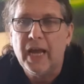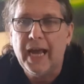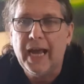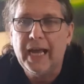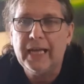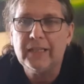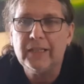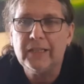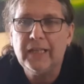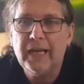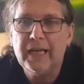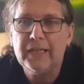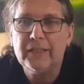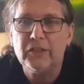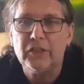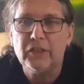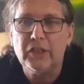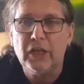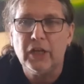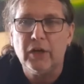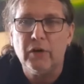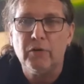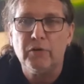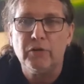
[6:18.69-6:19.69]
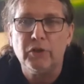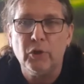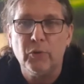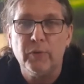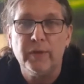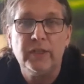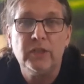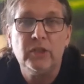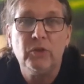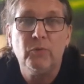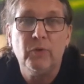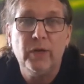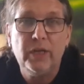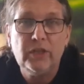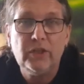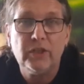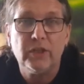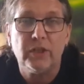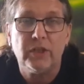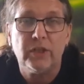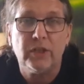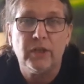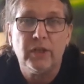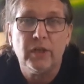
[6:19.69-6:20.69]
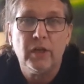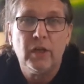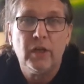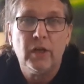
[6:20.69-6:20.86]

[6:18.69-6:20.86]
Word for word: and that you know your intuition